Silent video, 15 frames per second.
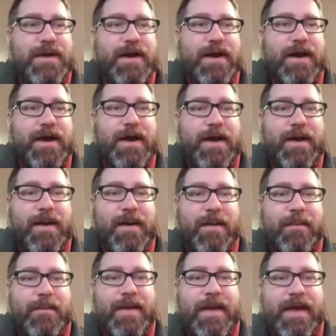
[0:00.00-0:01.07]

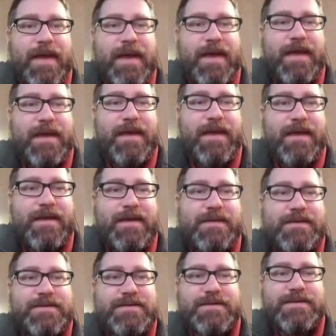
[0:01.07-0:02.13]
And
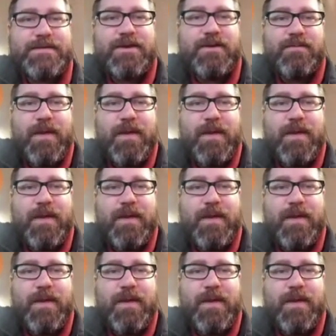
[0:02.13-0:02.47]
there